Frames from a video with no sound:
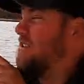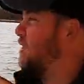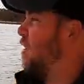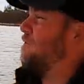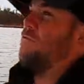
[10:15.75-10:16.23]
needs
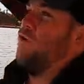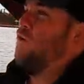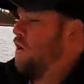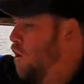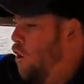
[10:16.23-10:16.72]
to go
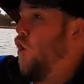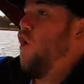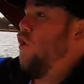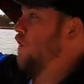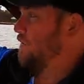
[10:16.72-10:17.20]
forward.
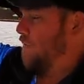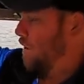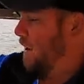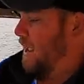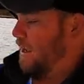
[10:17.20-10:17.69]
Or if
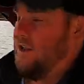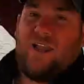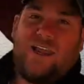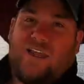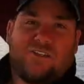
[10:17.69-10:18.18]
I can get
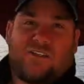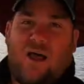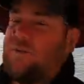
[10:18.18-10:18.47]
clears